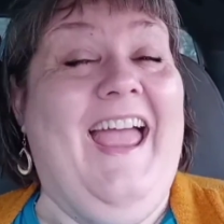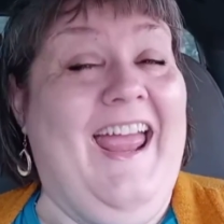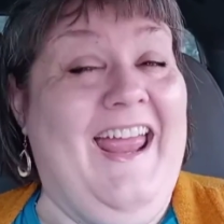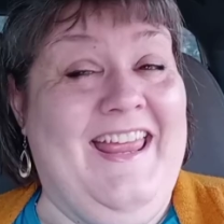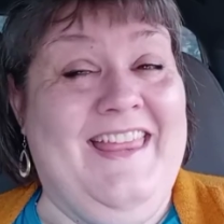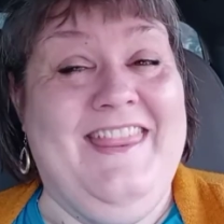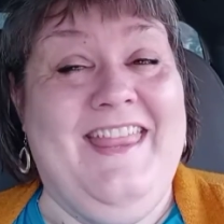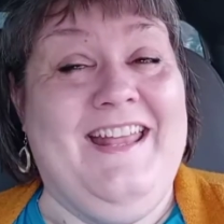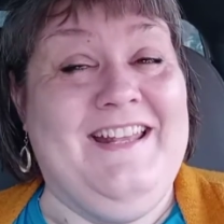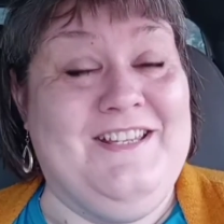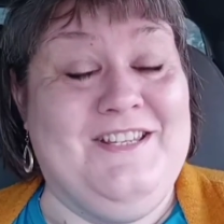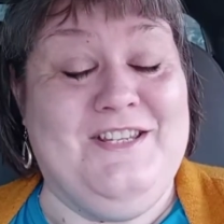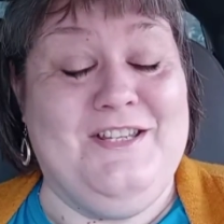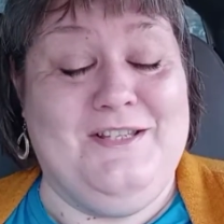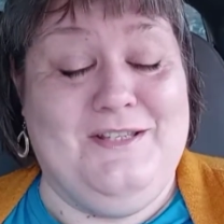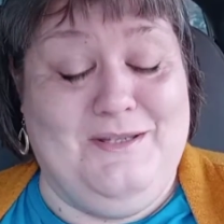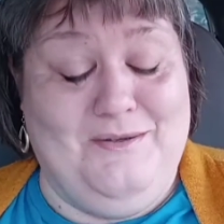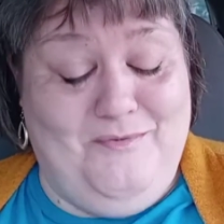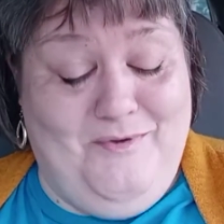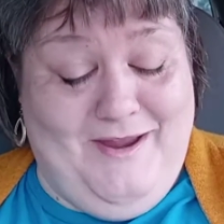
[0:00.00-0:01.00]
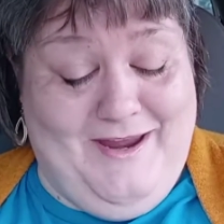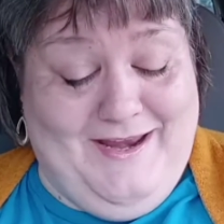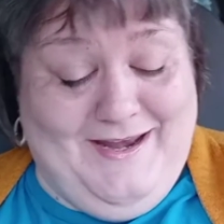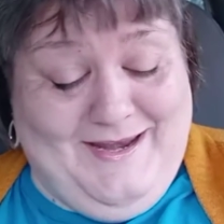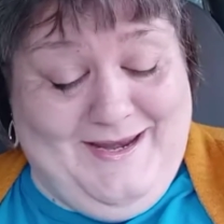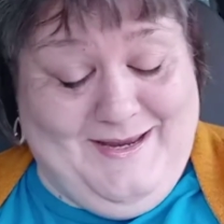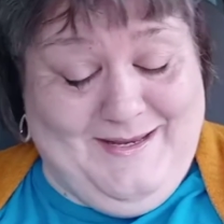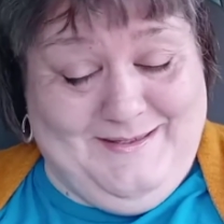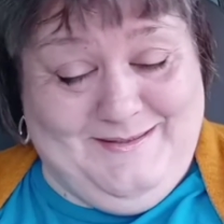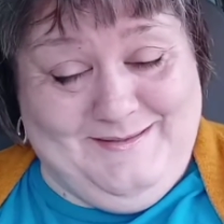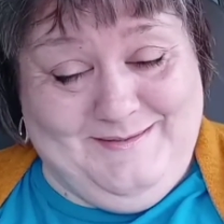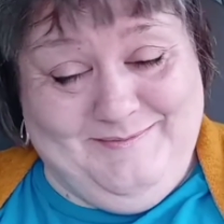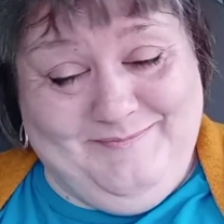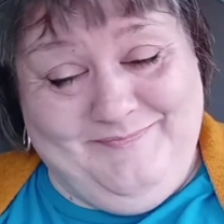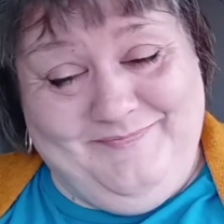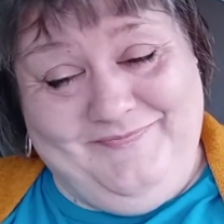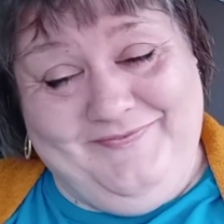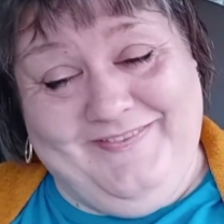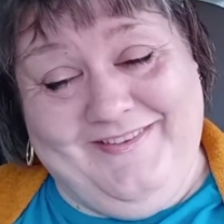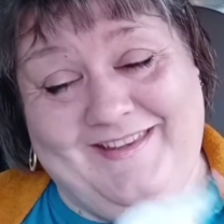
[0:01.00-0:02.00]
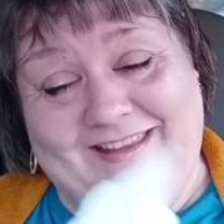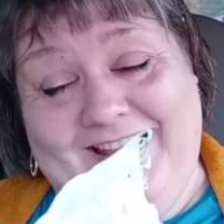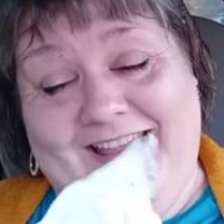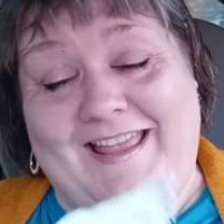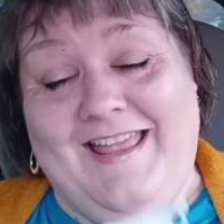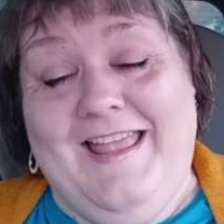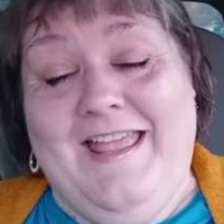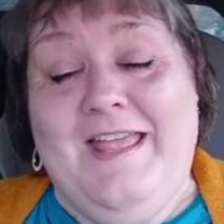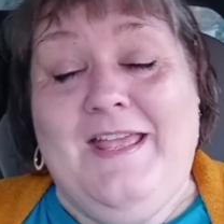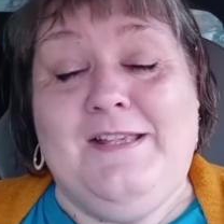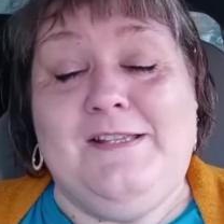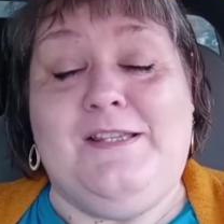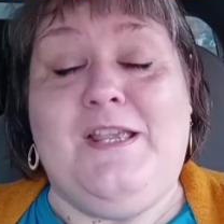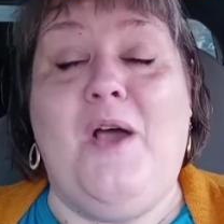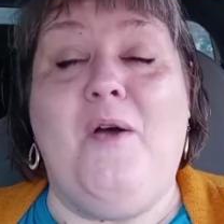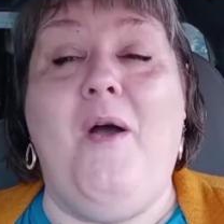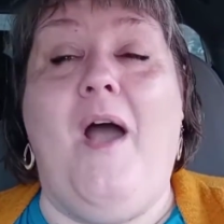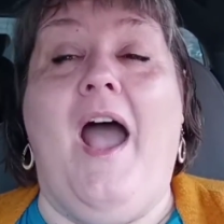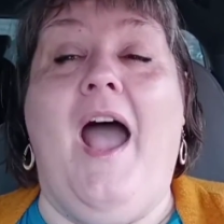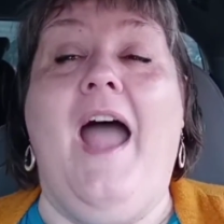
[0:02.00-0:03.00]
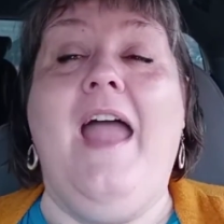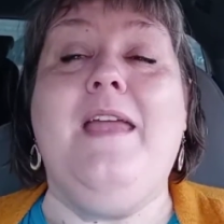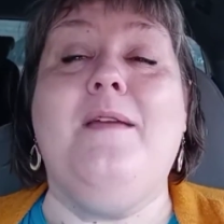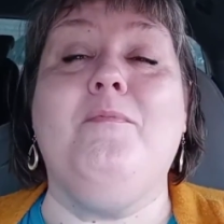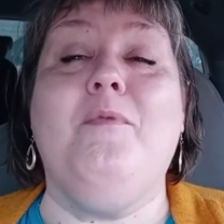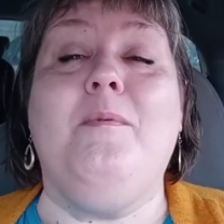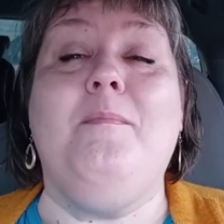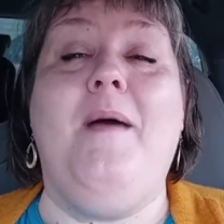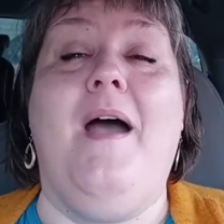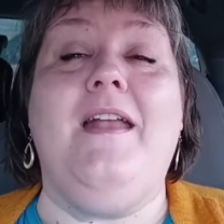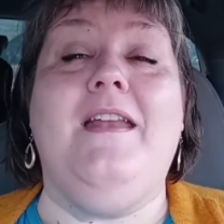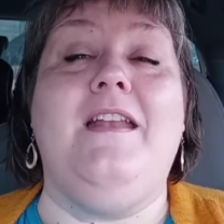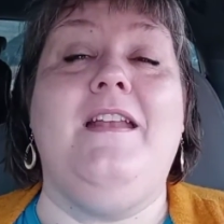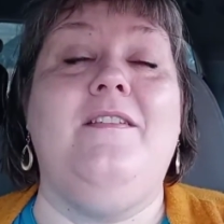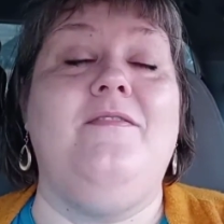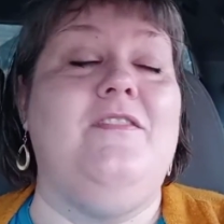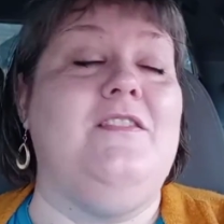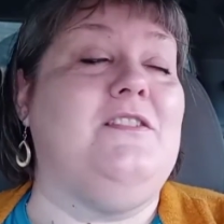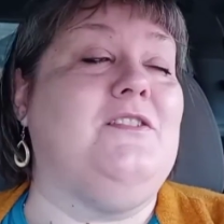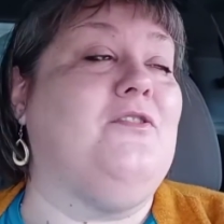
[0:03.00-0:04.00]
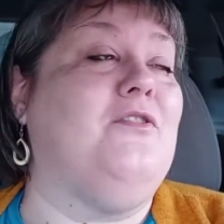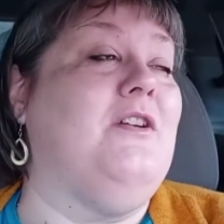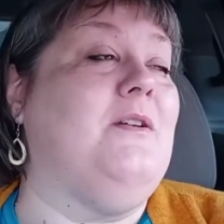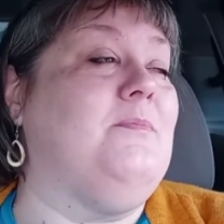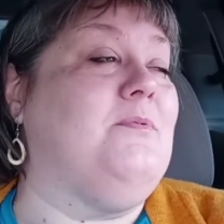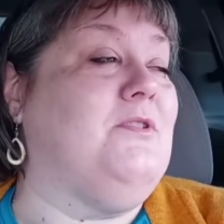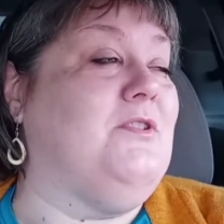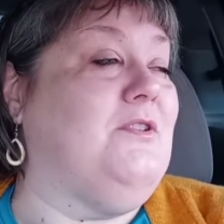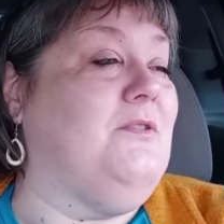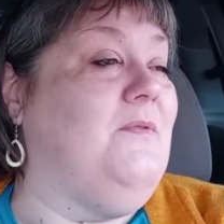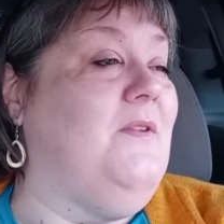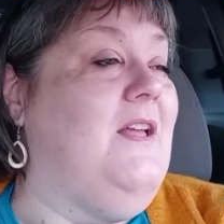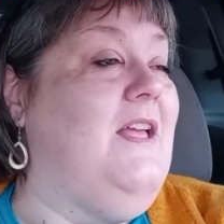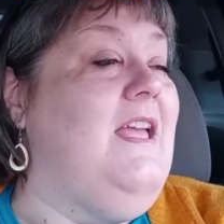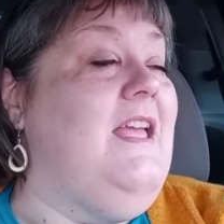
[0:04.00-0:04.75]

And that's just the way it is. So I am reminded of this scripture.